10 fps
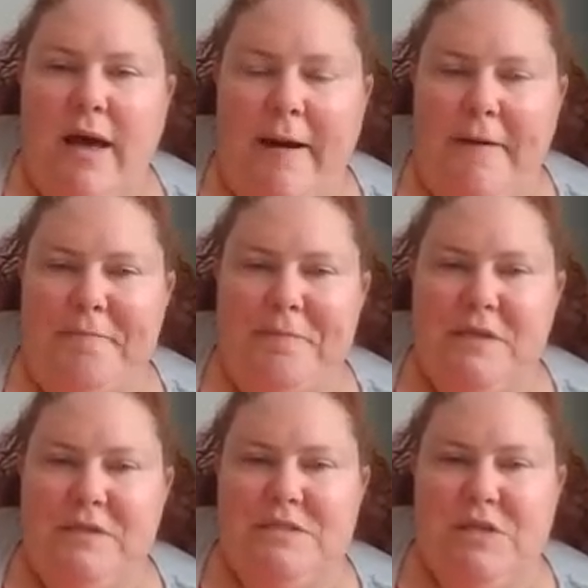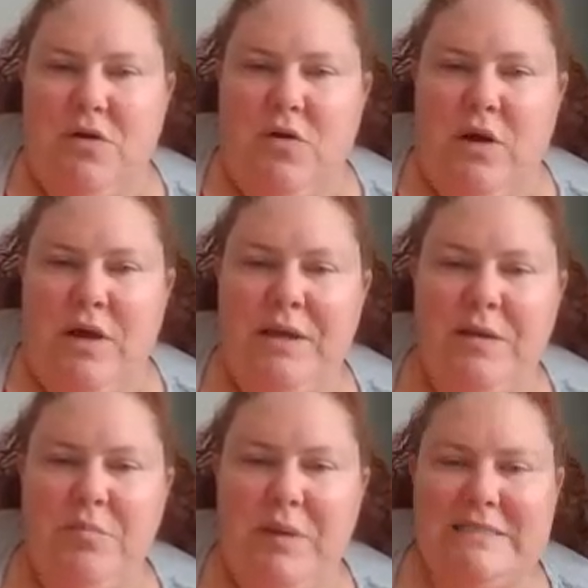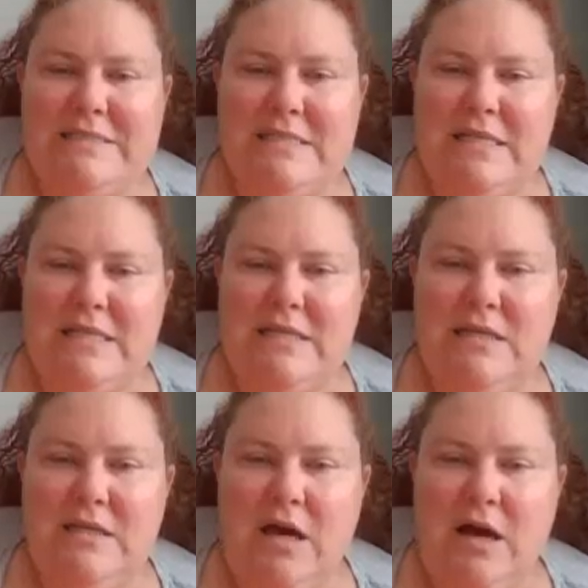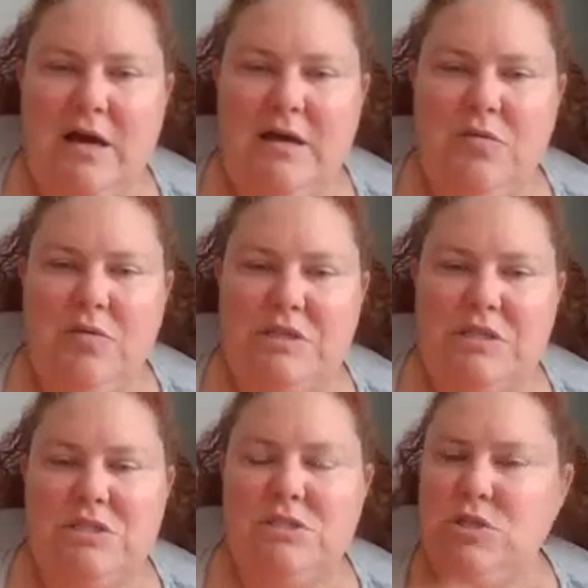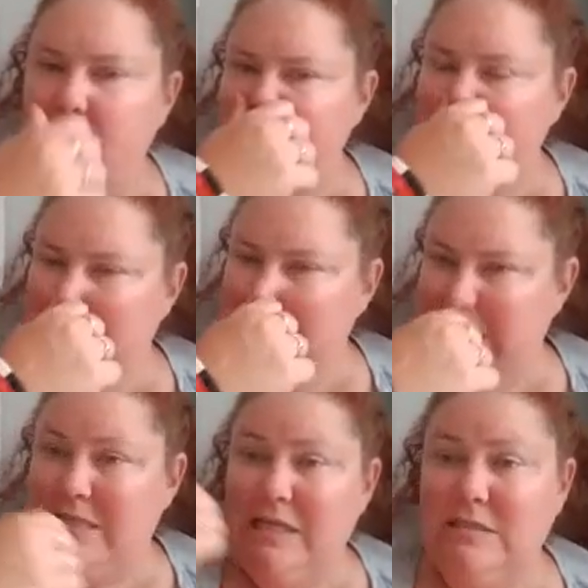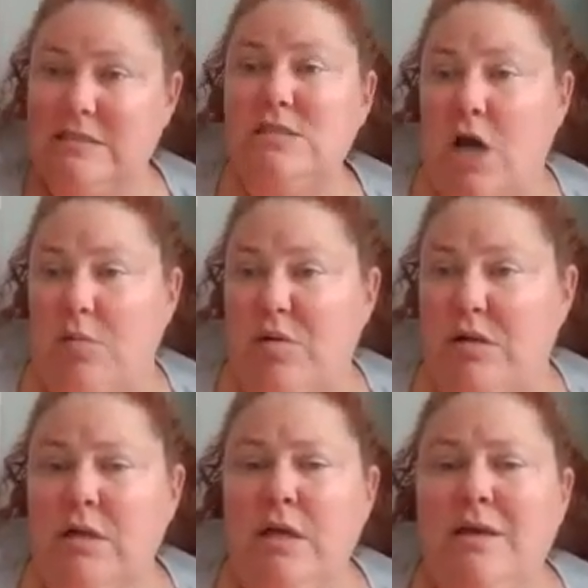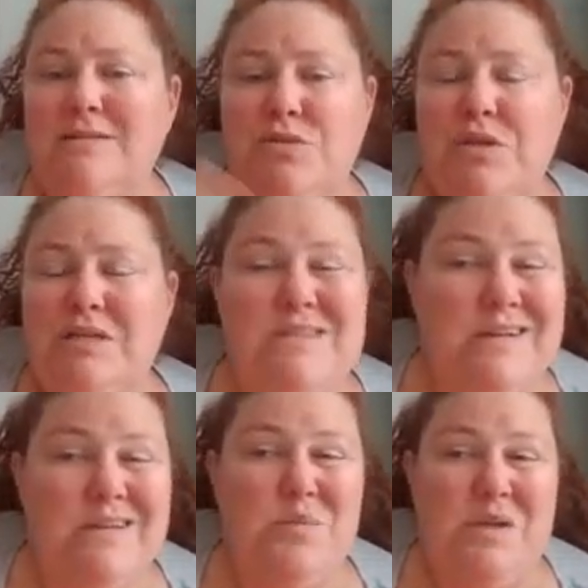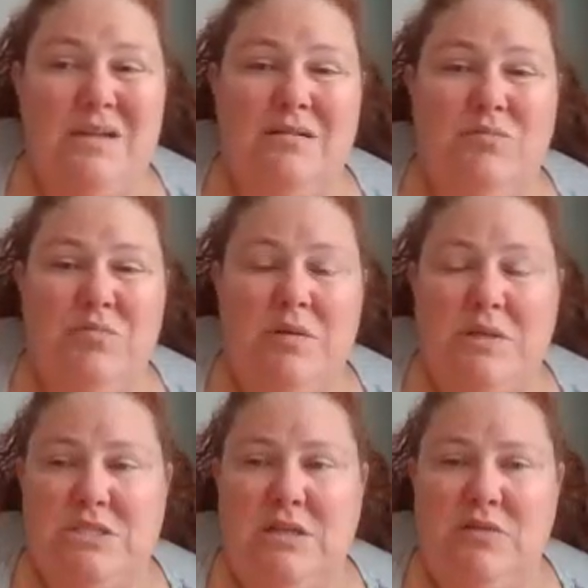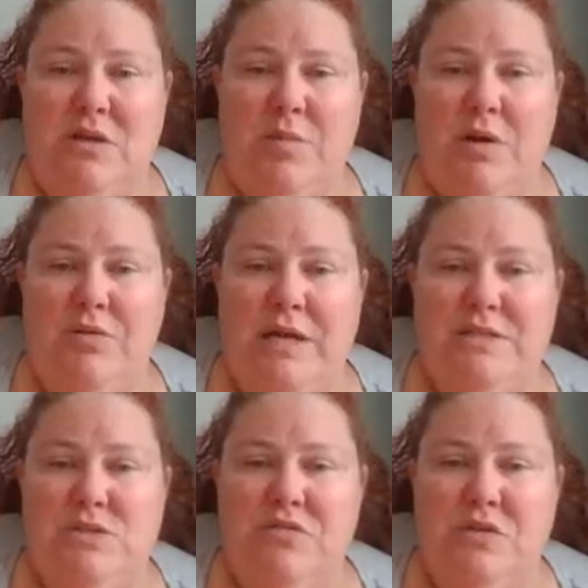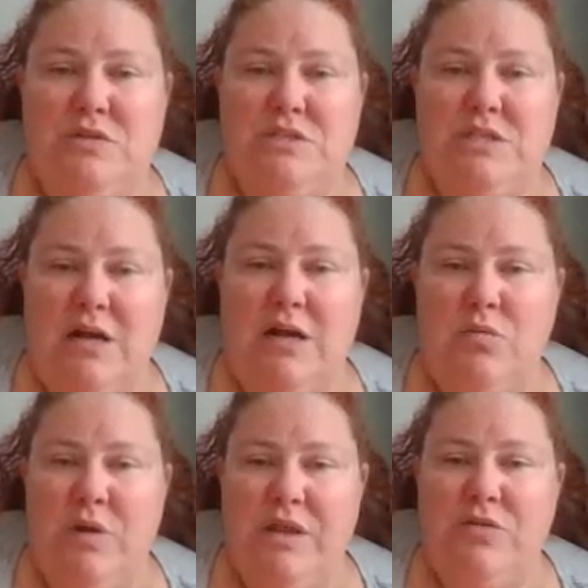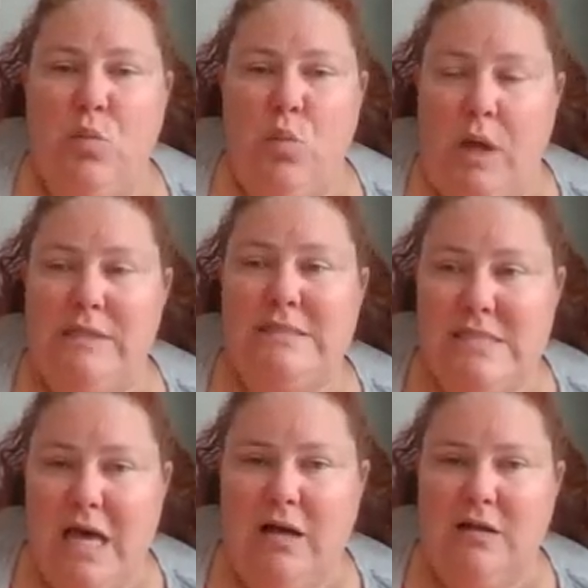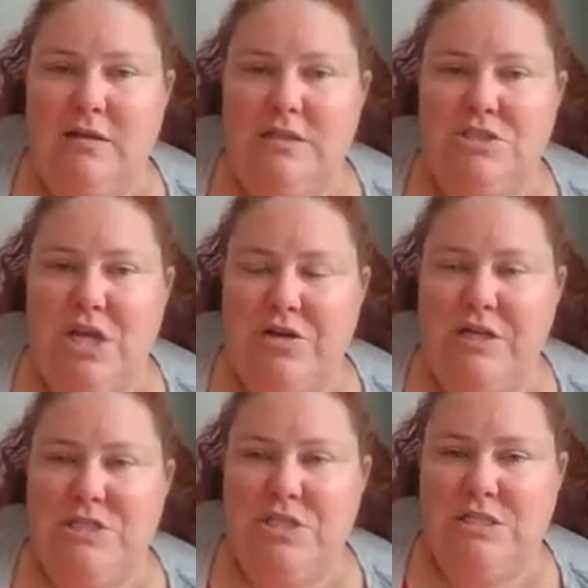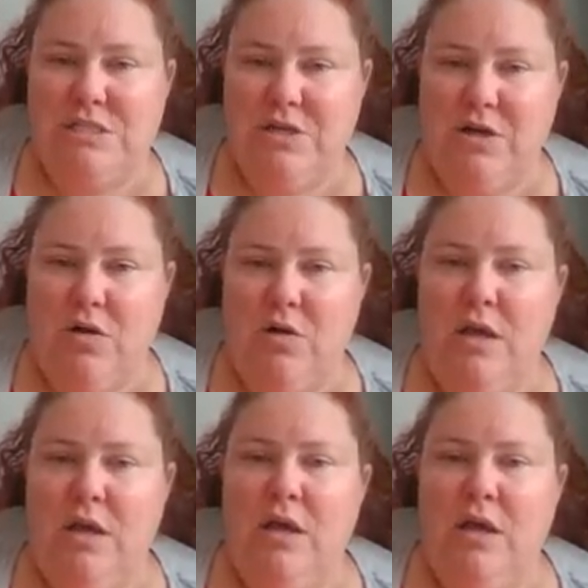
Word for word: um, so basically uh, what this is showing is things double so things are going to be in pretty much an even number right so if you start with one cell in generation zero